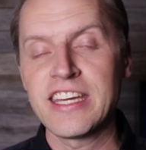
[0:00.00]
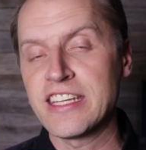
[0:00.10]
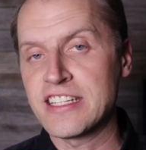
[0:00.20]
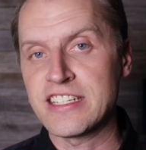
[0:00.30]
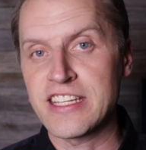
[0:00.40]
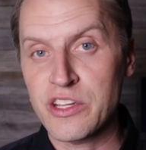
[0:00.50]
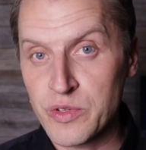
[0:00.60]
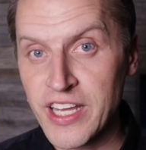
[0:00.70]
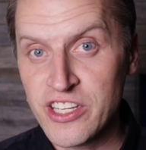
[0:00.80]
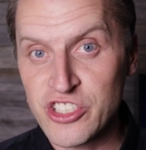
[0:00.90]
and
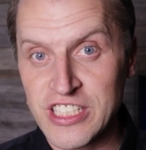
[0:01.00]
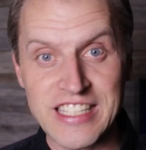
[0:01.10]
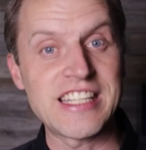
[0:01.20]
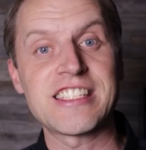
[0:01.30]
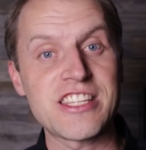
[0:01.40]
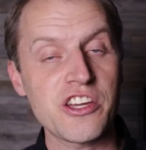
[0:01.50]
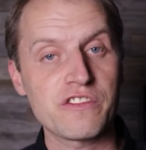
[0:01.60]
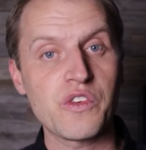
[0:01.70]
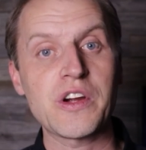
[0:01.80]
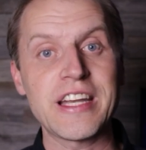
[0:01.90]
degradation, and it's
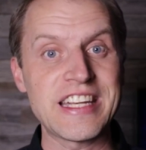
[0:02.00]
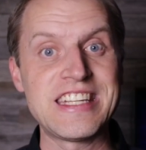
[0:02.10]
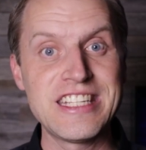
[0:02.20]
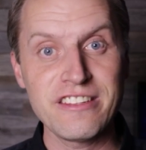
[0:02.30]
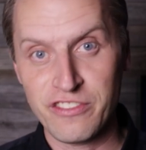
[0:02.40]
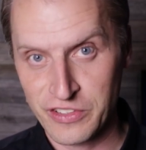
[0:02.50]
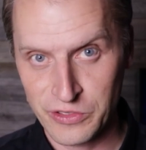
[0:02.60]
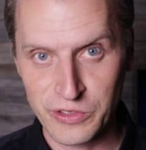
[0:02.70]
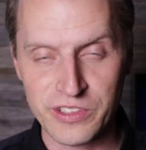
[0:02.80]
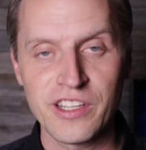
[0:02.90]
therefore
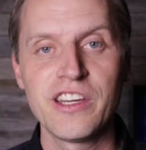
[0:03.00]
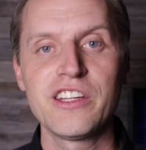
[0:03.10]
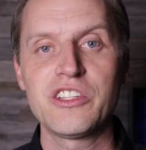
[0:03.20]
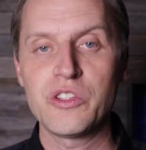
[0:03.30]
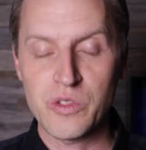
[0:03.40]
difficult to